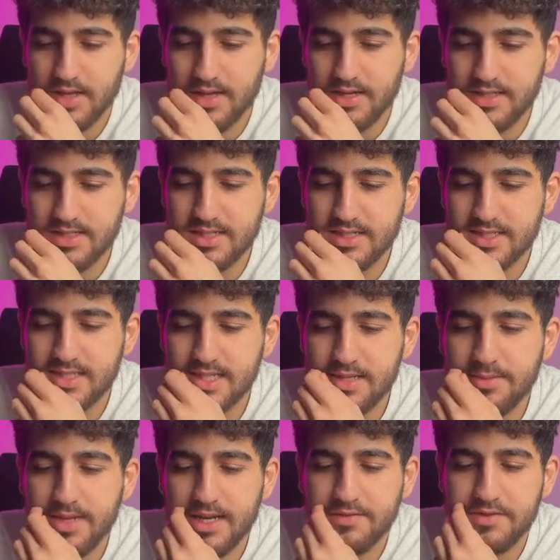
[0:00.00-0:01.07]
Is it still
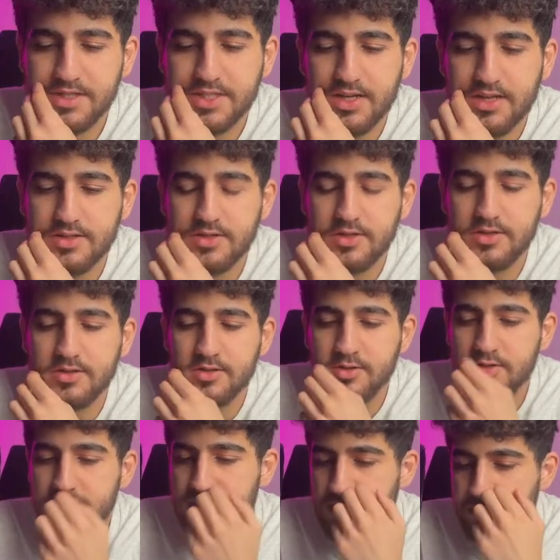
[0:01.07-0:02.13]
beneficial to
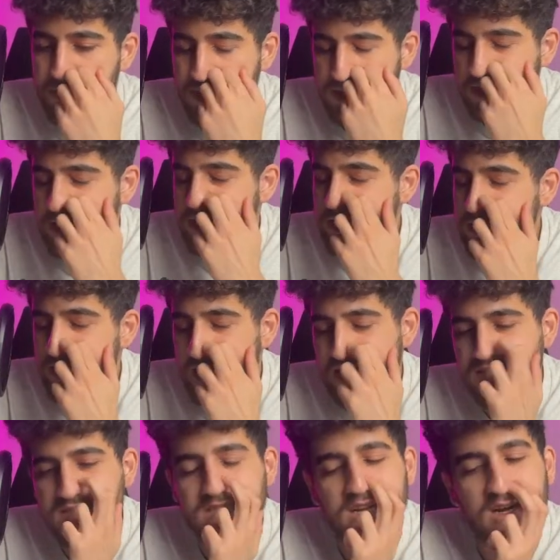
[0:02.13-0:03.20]
do CP?
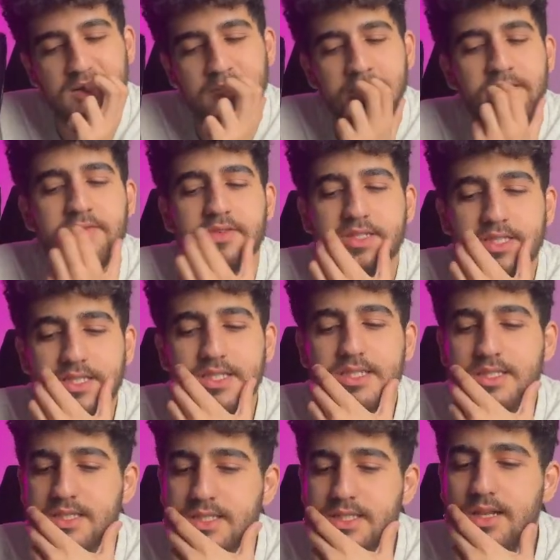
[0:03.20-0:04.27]
Yes, I believe it's
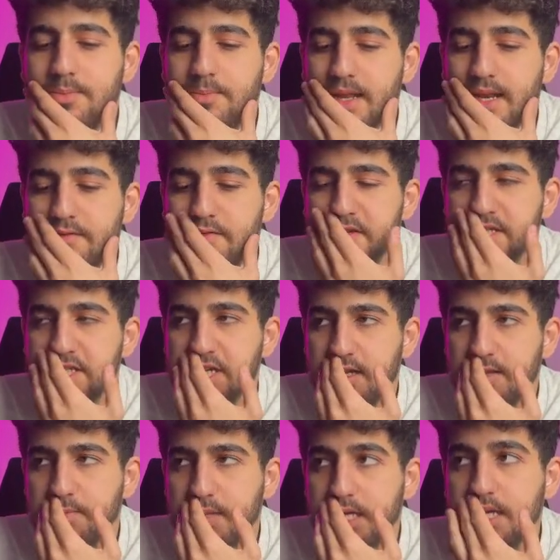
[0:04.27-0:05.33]
still beneficial
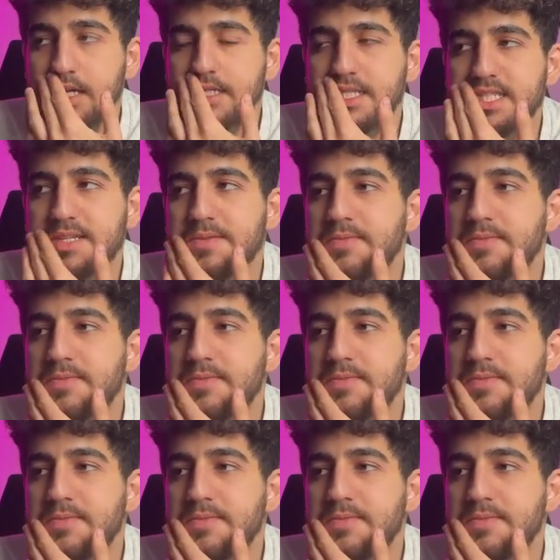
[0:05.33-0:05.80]
because